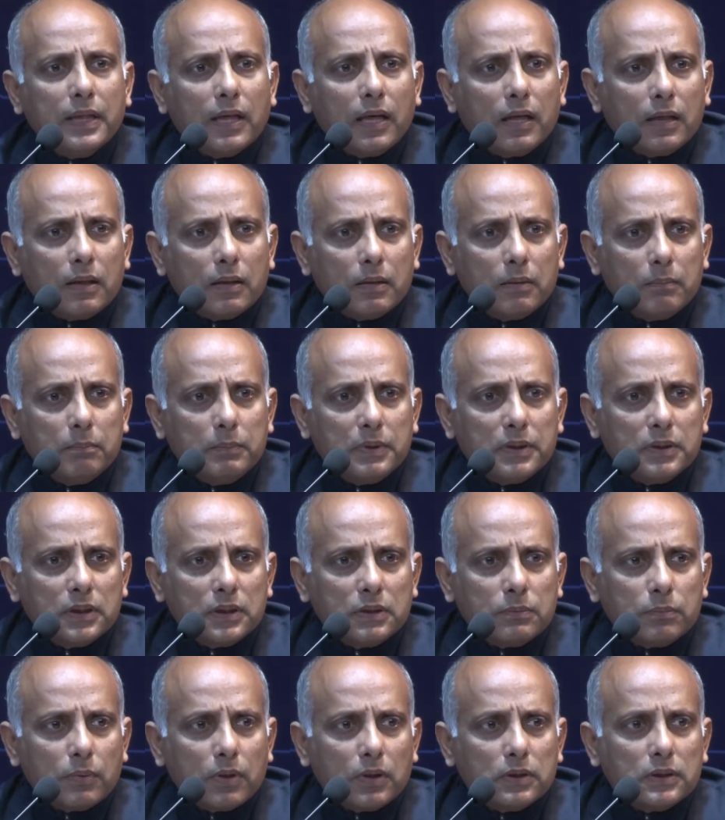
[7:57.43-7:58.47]
R,
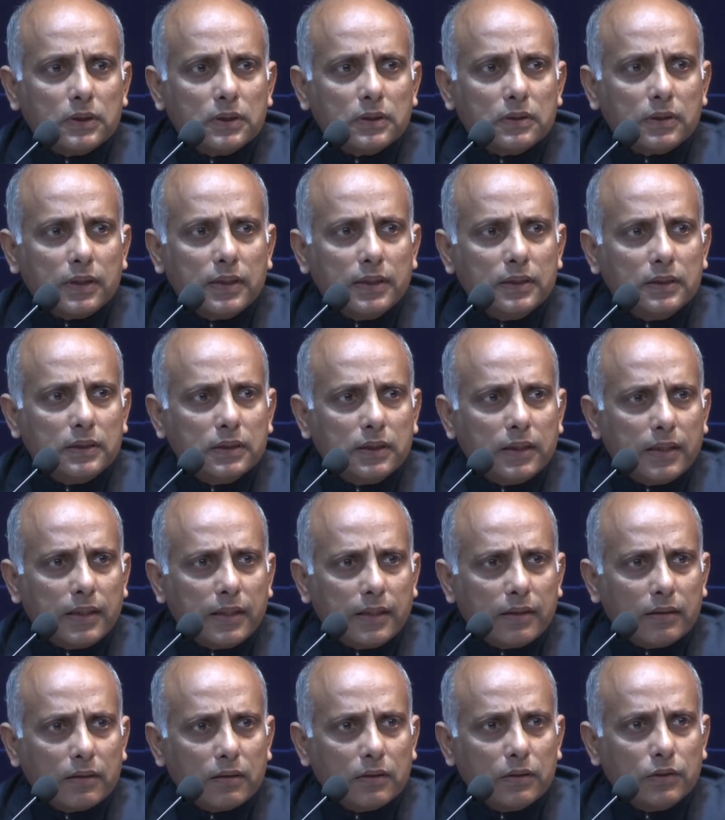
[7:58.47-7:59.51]
Business Process
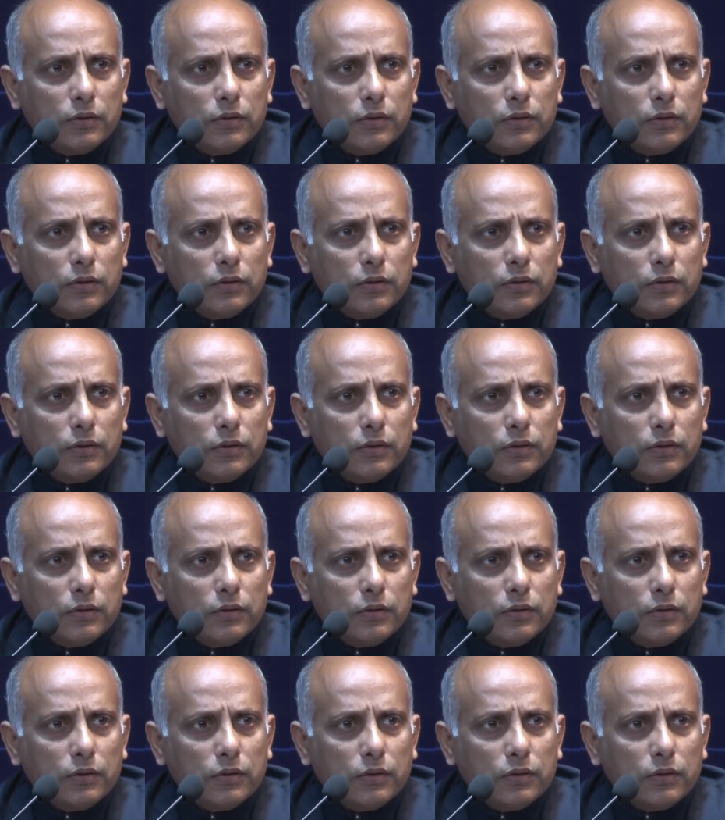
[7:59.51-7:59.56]
Reengineering.